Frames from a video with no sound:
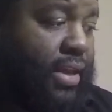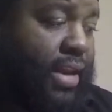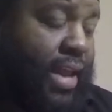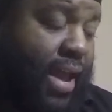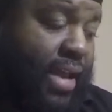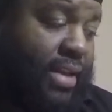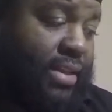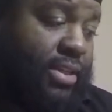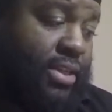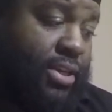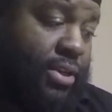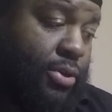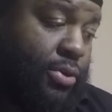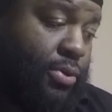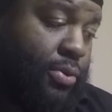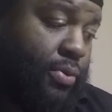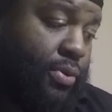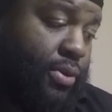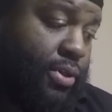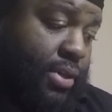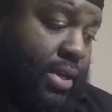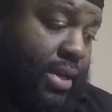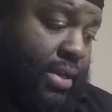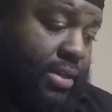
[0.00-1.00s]
That's
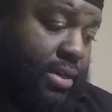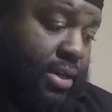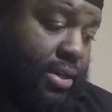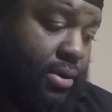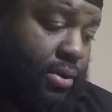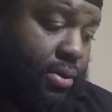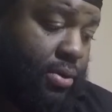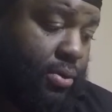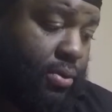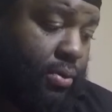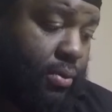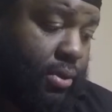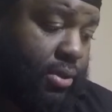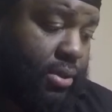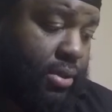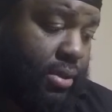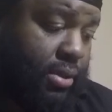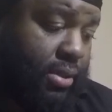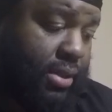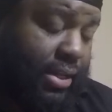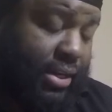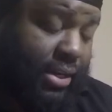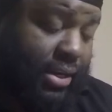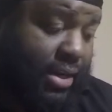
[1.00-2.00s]
huge. That's a huge,
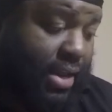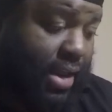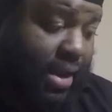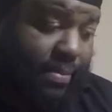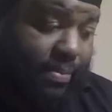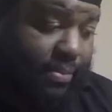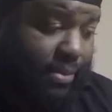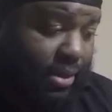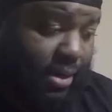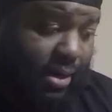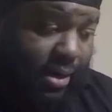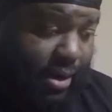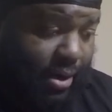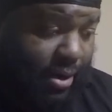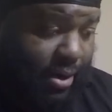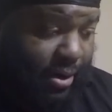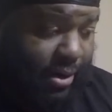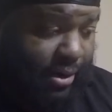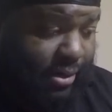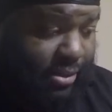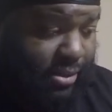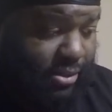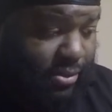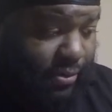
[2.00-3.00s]
the depth in there,
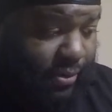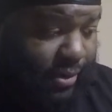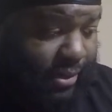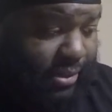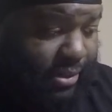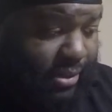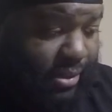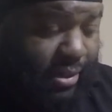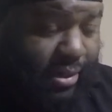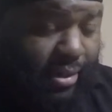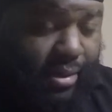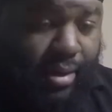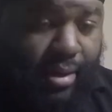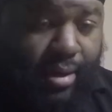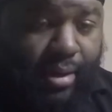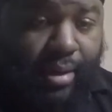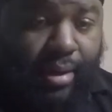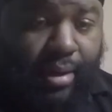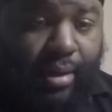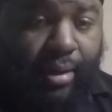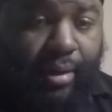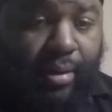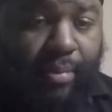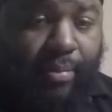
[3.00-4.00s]
it's crazy
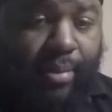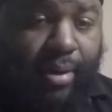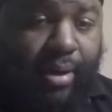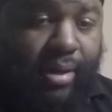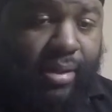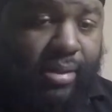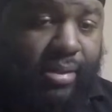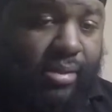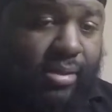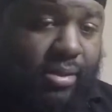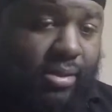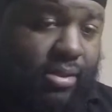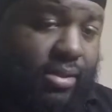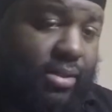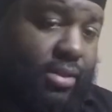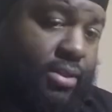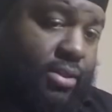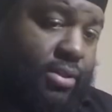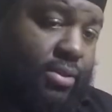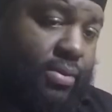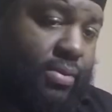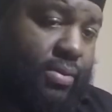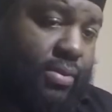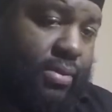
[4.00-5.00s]
in comparison to the
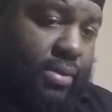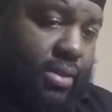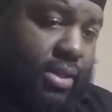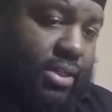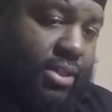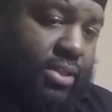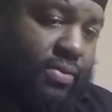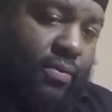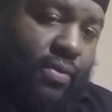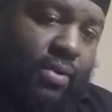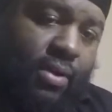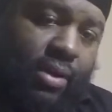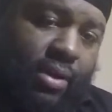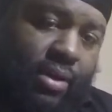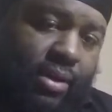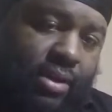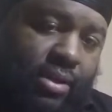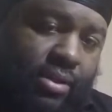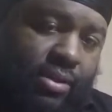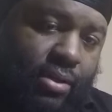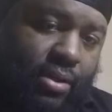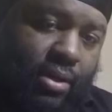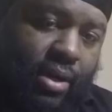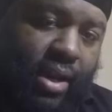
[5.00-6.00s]
two. This really
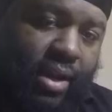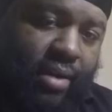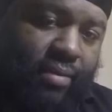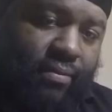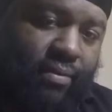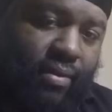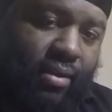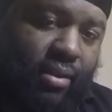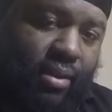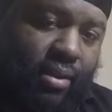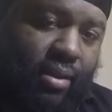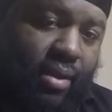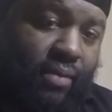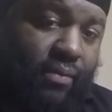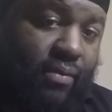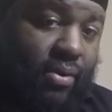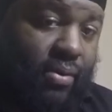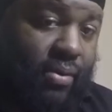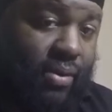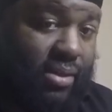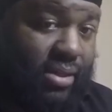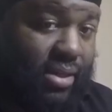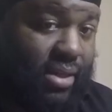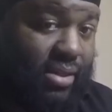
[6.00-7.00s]
does look like a 50, even though
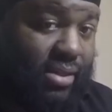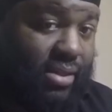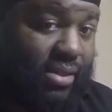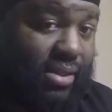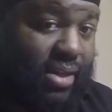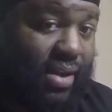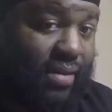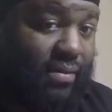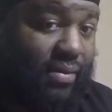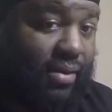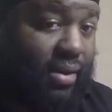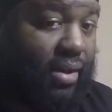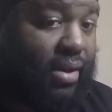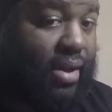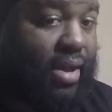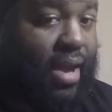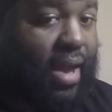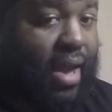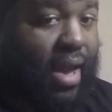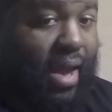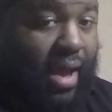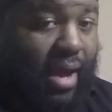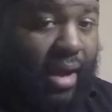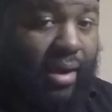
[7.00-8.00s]
he said it's a 70.
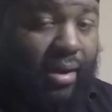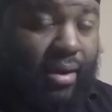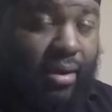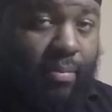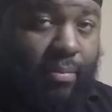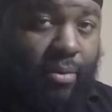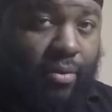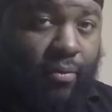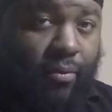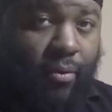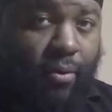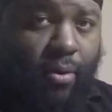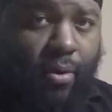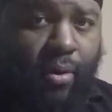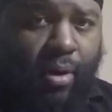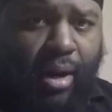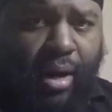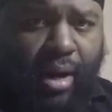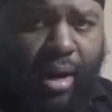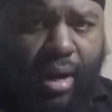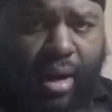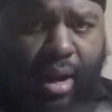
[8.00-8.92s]
I could be wrong.